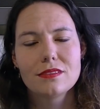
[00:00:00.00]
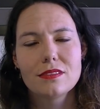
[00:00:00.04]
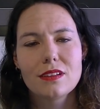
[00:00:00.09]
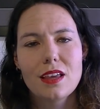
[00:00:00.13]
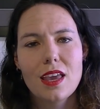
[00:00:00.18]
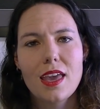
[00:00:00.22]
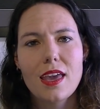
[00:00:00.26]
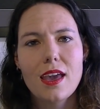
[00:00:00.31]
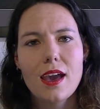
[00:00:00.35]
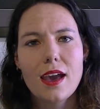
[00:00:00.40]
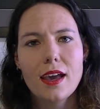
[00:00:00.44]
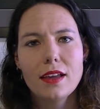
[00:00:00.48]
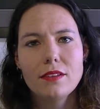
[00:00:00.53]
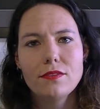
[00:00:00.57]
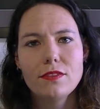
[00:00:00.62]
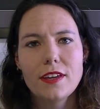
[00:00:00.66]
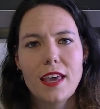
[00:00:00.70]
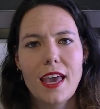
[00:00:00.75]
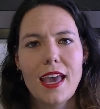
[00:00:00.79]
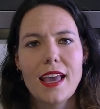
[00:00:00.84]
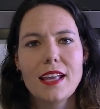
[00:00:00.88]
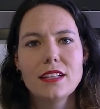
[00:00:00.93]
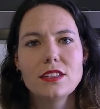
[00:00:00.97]
He
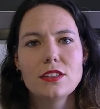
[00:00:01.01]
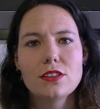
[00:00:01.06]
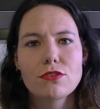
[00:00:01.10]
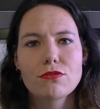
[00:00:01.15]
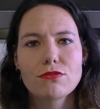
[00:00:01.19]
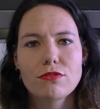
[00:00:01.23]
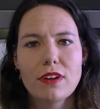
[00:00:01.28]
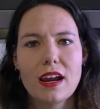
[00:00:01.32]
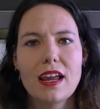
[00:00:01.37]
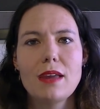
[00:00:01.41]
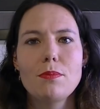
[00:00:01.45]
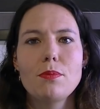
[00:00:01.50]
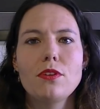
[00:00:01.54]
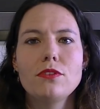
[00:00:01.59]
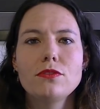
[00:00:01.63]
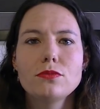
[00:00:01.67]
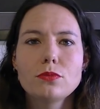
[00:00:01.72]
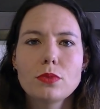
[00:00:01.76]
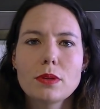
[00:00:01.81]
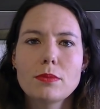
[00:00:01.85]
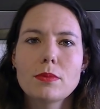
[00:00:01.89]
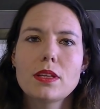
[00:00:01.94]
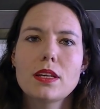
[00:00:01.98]
advocates the rape
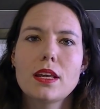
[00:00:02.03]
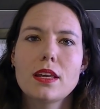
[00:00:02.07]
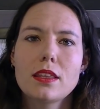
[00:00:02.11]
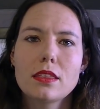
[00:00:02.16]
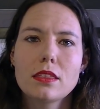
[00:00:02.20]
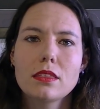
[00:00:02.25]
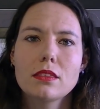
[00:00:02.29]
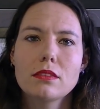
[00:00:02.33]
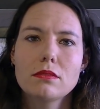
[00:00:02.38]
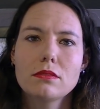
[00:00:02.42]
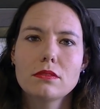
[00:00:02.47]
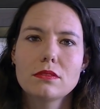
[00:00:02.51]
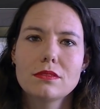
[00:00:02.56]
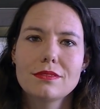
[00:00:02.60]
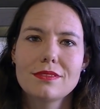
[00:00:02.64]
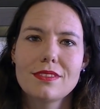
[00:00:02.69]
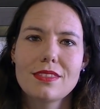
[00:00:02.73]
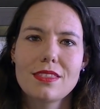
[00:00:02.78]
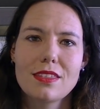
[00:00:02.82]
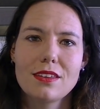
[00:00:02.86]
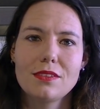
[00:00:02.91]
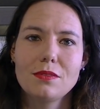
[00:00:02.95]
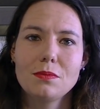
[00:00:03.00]
of women in
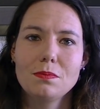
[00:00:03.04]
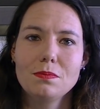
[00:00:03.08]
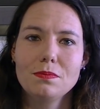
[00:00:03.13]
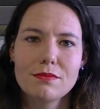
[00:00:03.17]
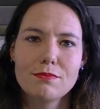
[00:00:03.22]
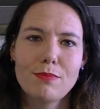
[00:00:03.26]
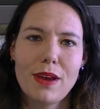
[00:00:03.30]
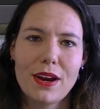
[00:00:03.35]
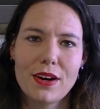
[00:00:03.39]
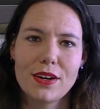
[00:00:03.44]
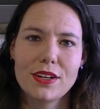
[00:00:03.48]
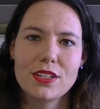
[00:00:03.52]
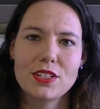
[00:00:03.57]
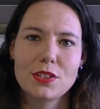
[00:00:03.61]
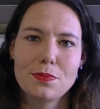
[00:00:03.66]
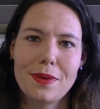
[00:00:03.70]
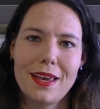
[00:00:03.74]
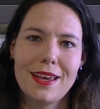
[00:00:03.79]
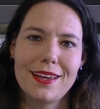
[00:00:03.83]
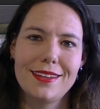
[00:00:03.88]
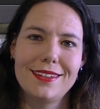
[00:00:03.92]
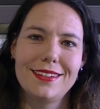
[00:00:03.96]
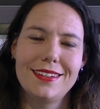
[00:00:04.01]
the marriage
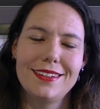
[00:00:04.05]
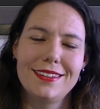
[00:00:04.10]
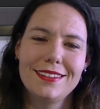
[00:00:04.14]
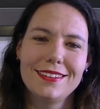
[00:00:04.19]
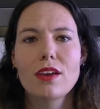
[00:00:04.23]
bed.